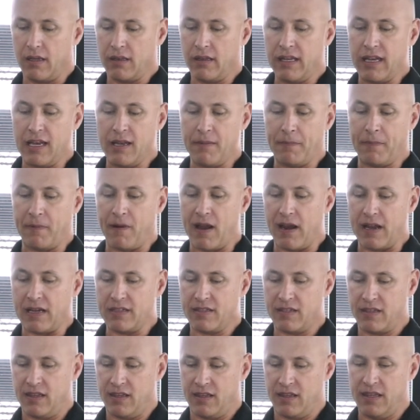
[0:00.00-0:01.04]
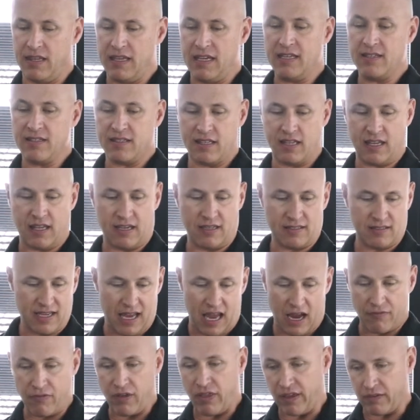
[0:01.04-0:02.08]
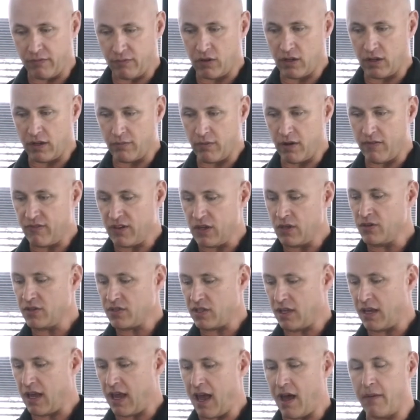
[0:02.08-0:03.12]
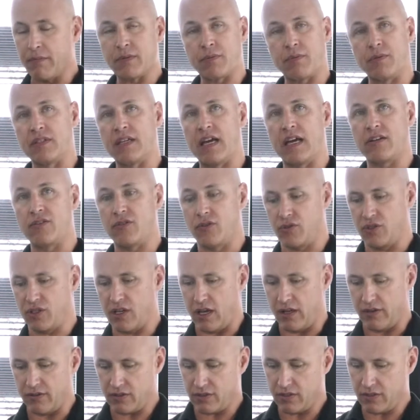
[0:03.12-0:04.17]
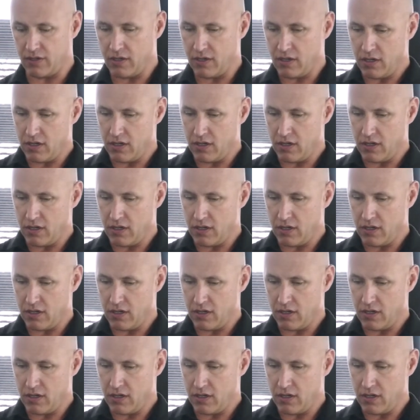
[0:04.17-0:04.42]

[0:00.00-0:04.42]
cleaning products, these things, everything really we've used today helps protect your cells.